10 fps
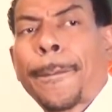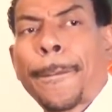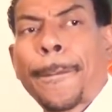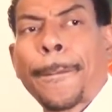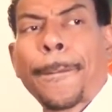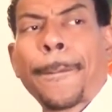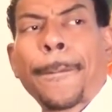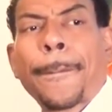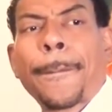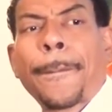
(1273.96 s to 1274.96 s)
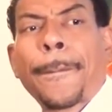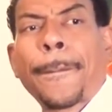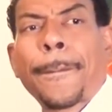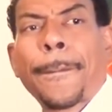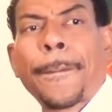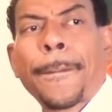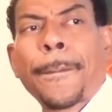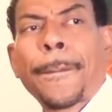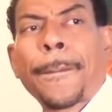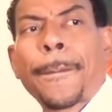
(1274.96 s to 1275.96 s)

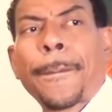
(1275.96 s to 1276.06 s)
Nobody speaks.